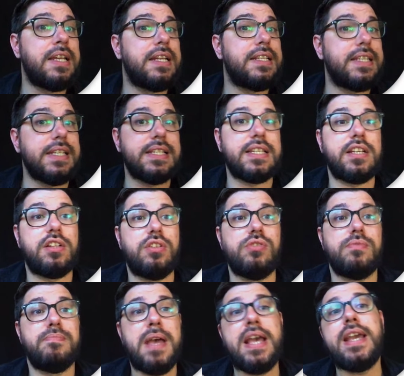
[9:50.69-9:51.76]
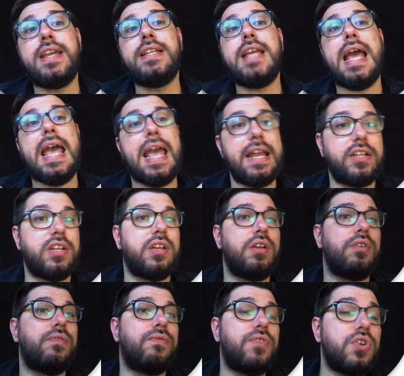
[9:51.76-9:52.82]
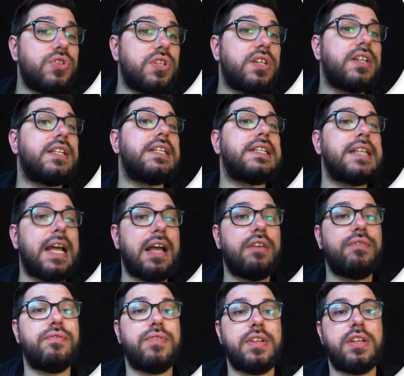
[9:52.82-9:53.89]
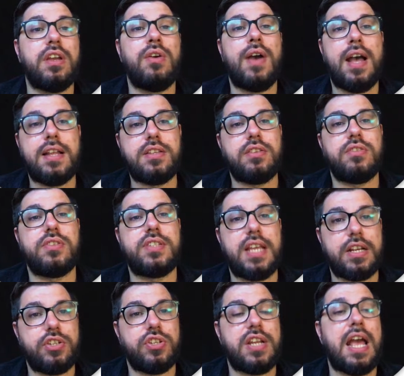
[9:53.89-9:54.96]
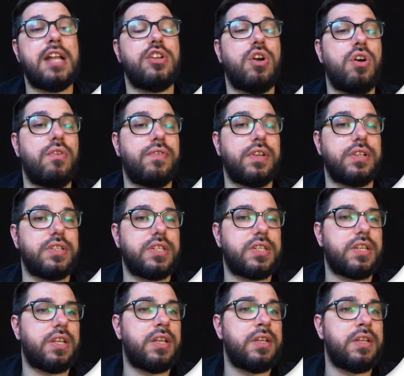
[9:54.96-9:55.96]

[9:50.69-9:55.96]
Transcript: These include main, header, footer, nav, video, article section, and others.